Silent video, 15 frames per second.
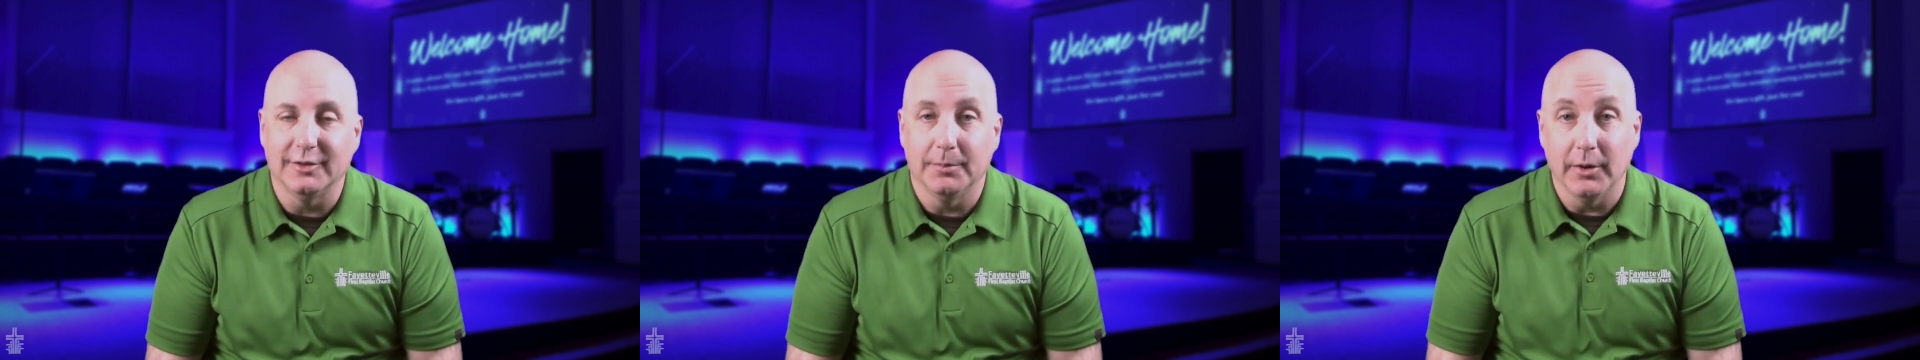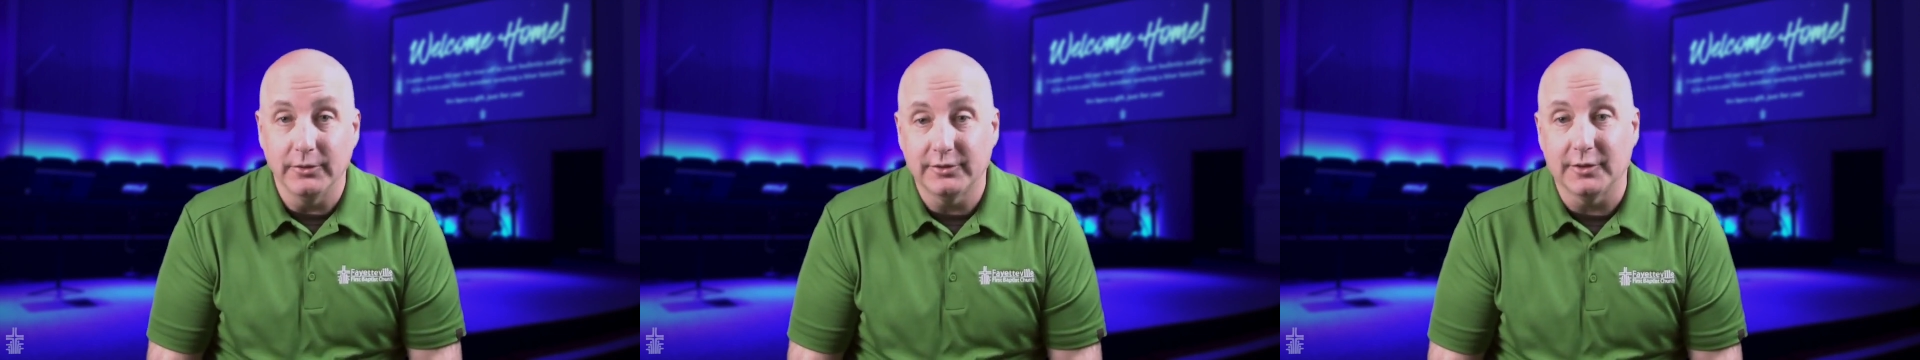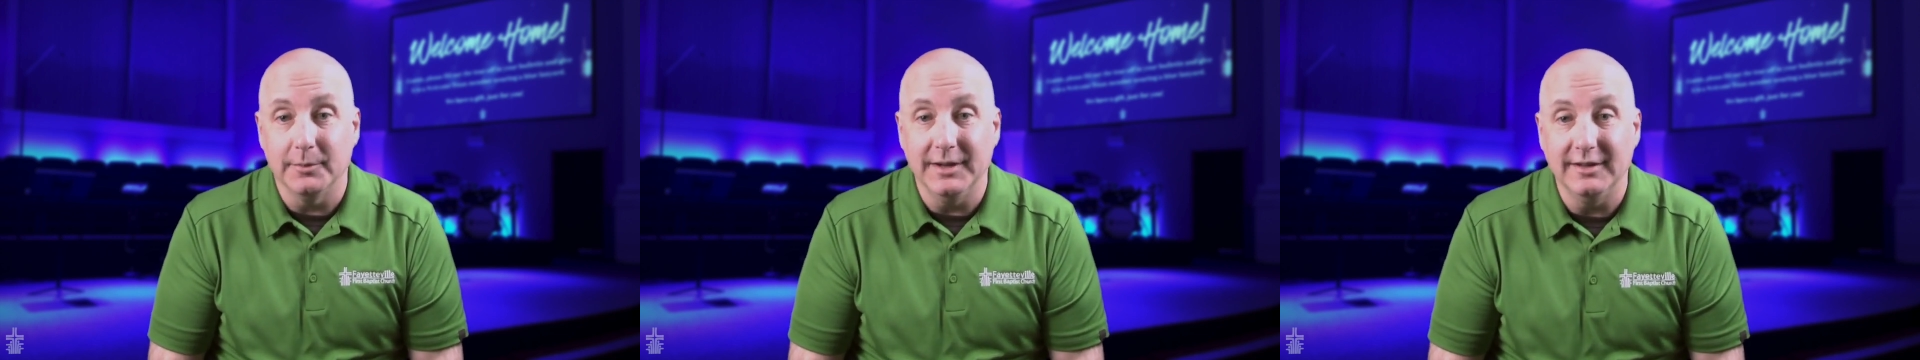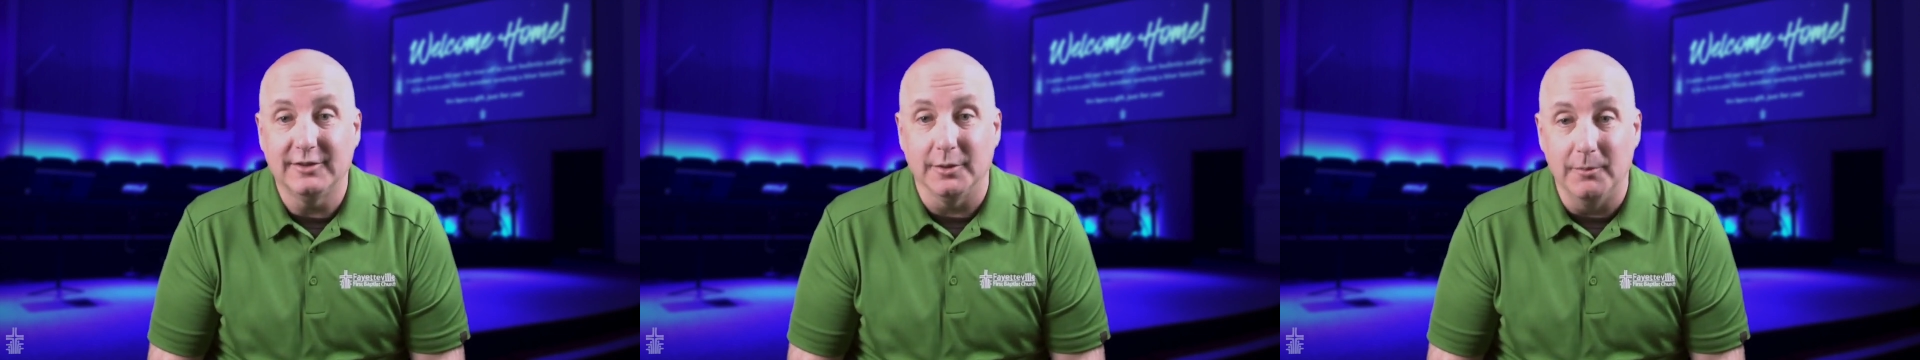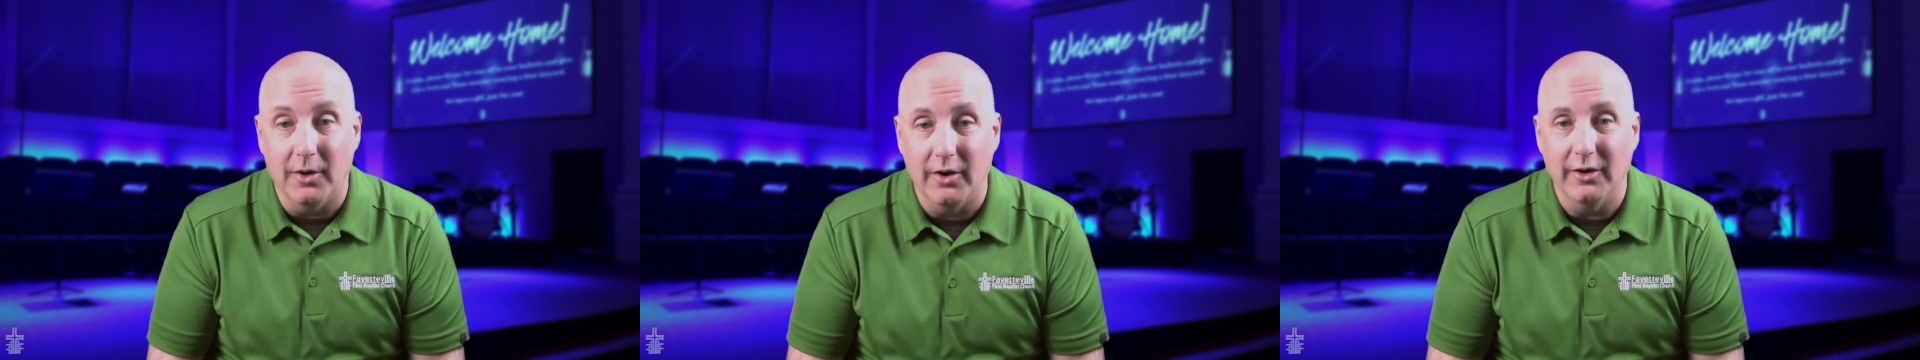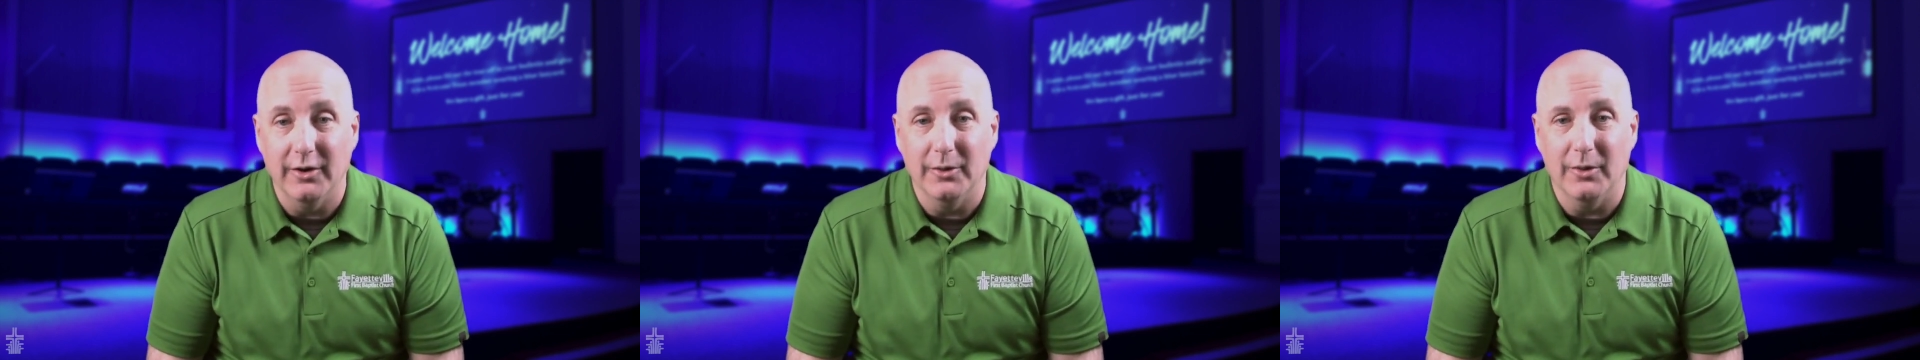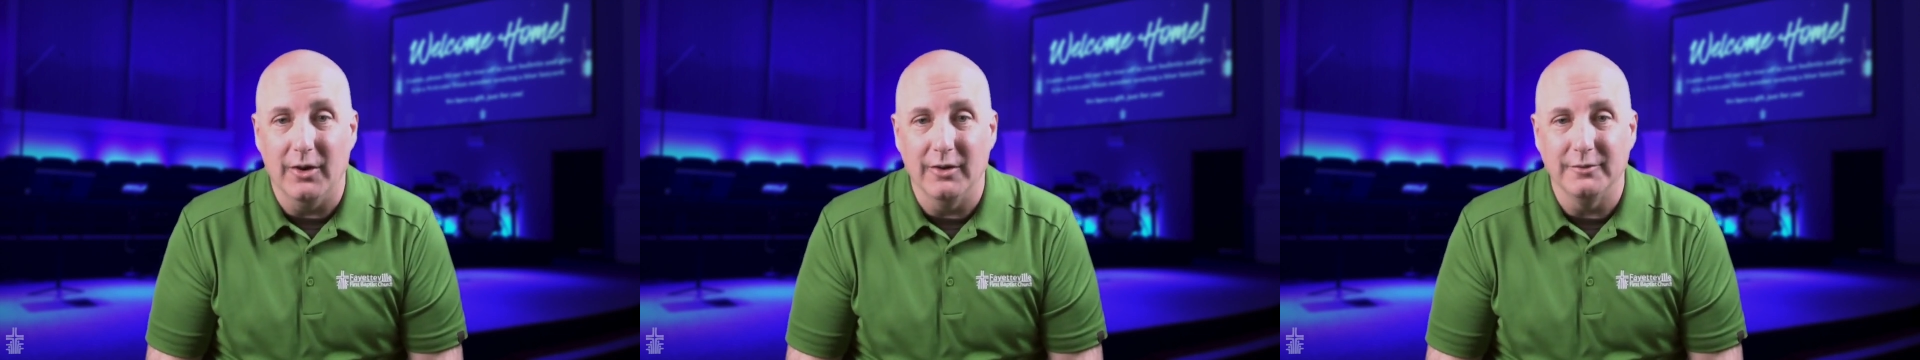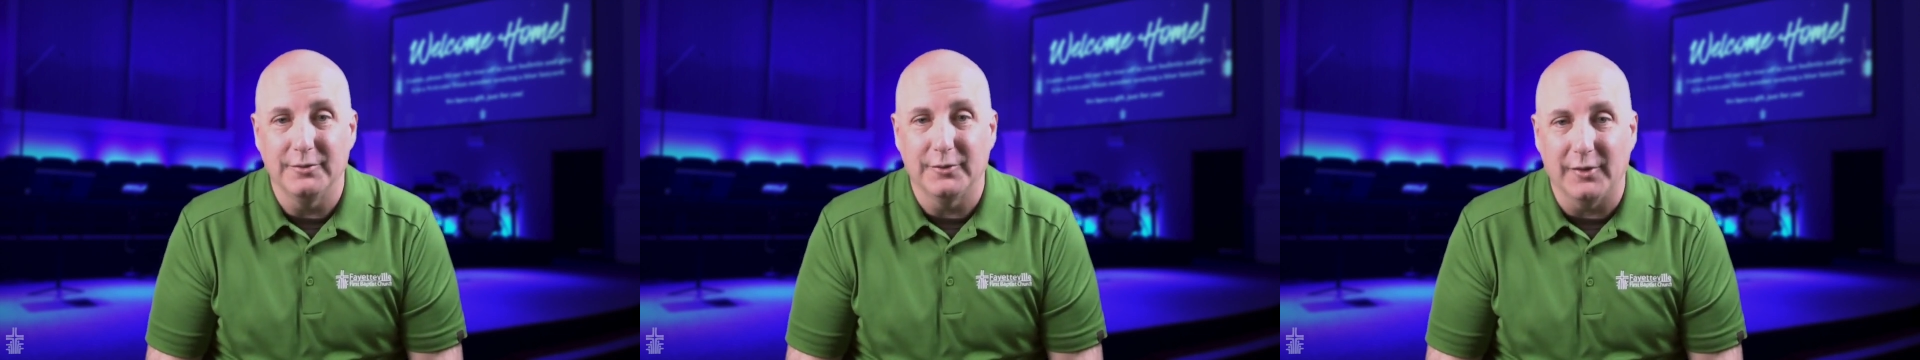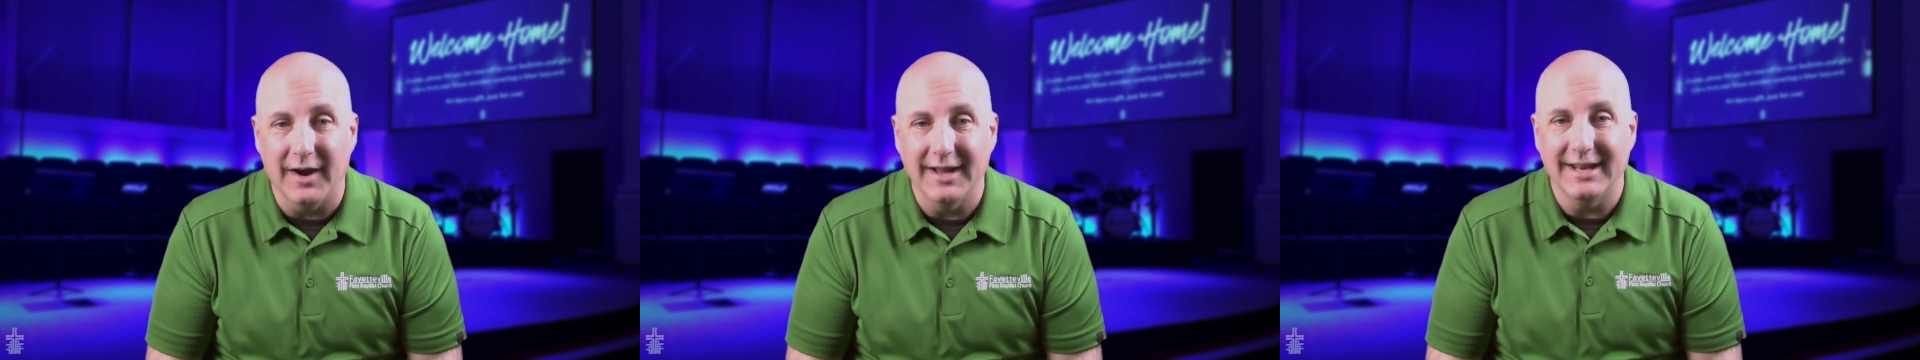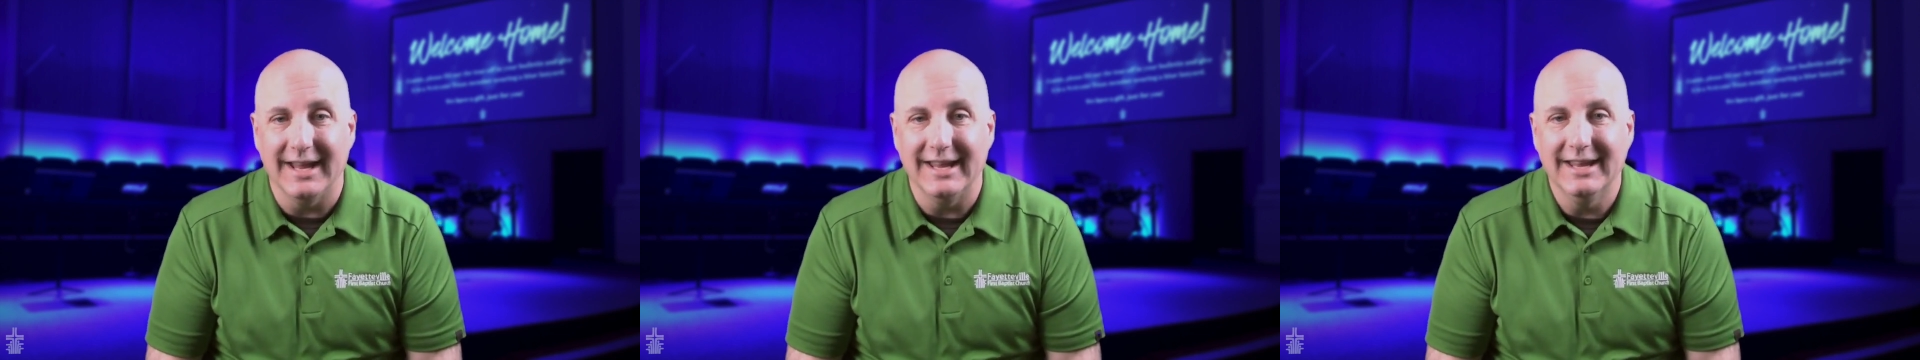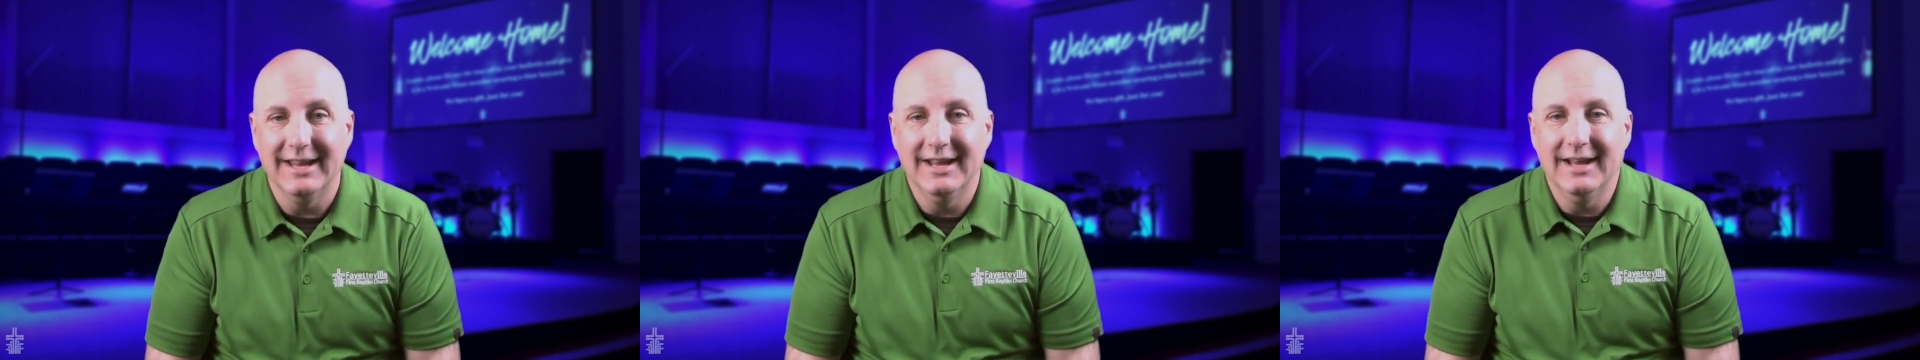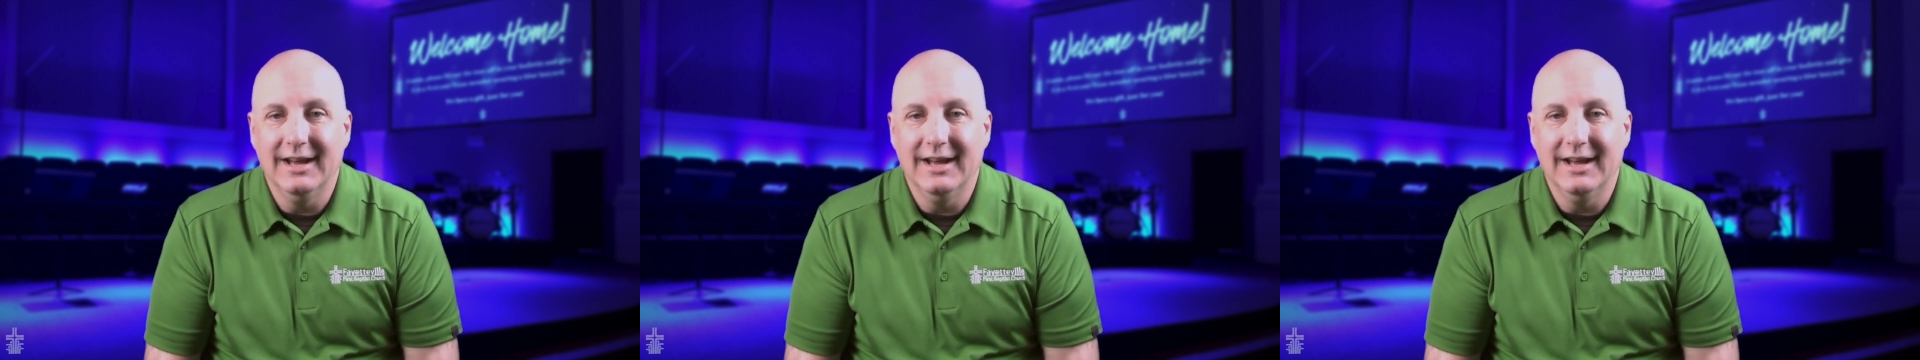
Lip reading: supposed to be tomorrow on Friday.